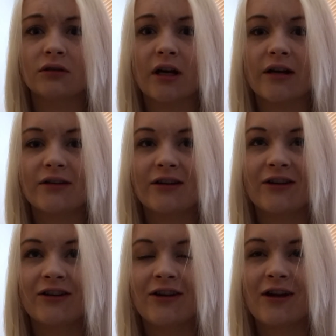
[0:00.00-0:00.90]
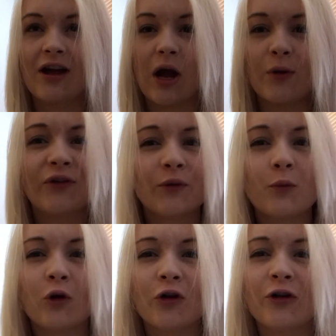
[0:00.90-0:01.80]
Like, how is
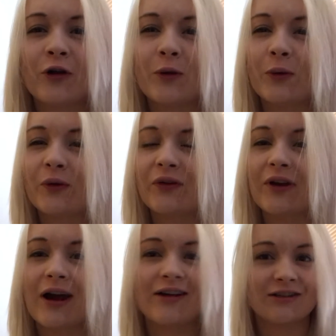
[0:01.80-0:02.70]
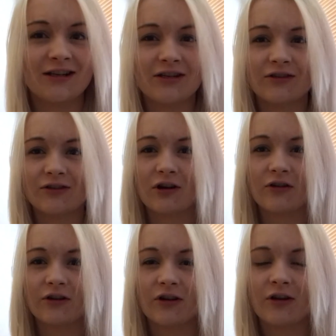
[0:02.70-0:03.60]
someone who's had an eating disorder,